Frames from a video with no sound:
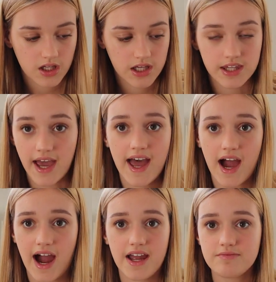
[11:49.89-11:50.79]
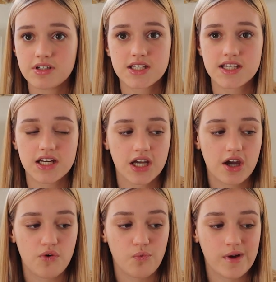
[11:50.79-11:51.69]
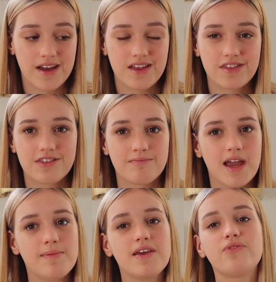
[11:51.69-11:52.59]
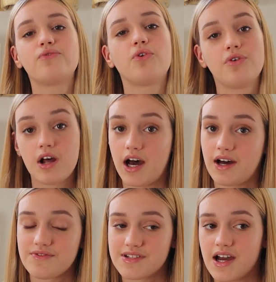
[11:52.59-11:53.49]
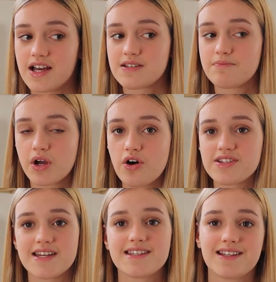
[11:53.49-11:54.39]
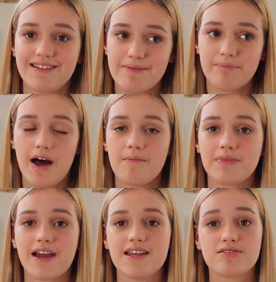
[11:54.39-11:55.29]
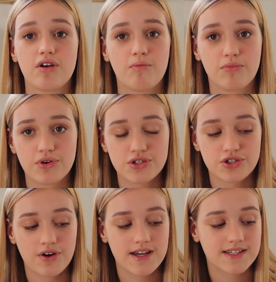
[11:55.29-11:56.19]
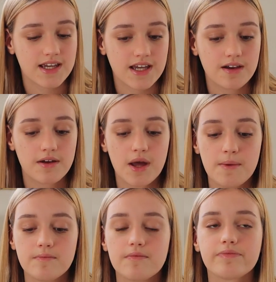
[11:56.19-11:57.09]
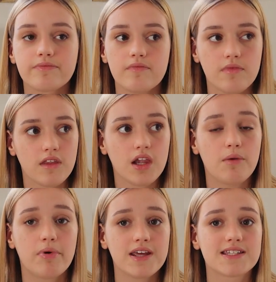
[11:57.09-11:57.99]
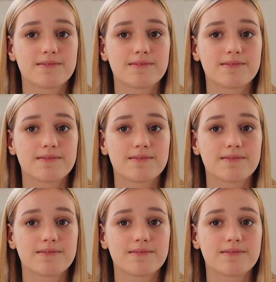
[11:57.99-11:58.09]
yeah, I'm just gonna go with maybe 4.5 stars because it is a lip balm that is not moisturising, but it